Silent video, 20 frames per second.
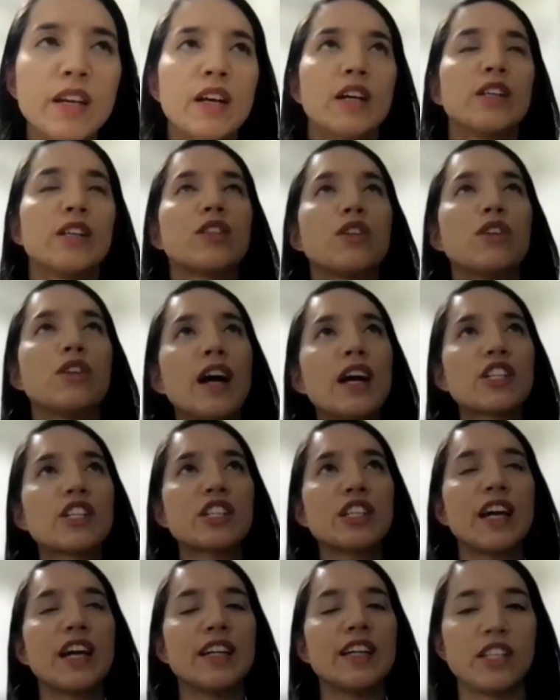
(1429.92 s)
So
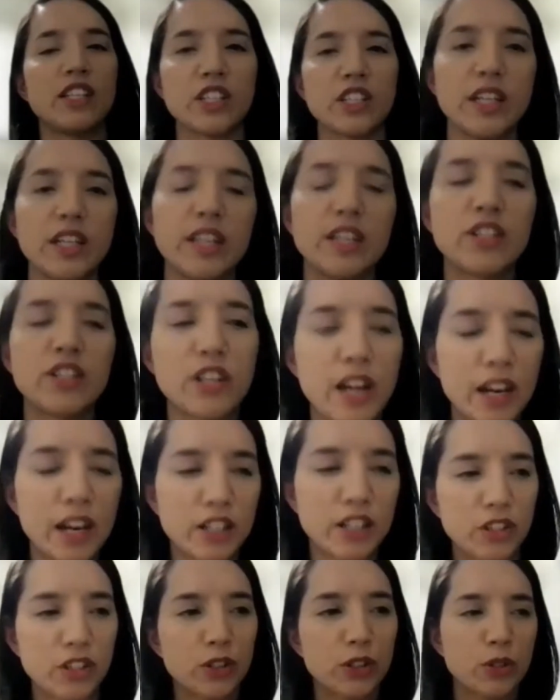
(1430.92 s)
actually, I teach at an
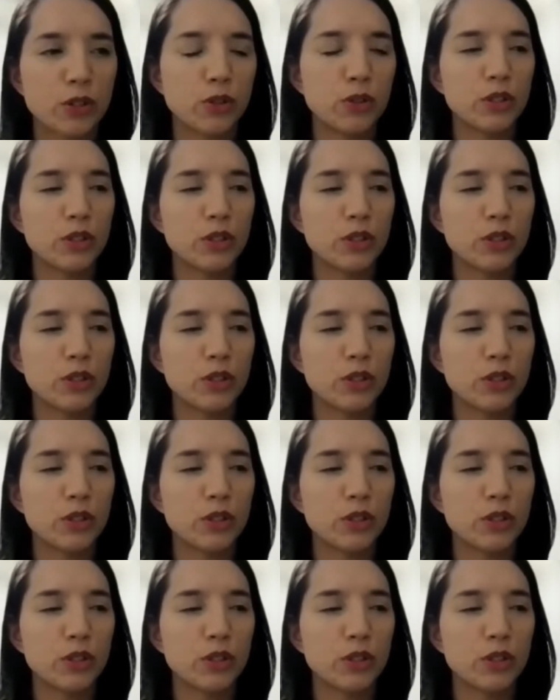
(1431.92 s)
international school.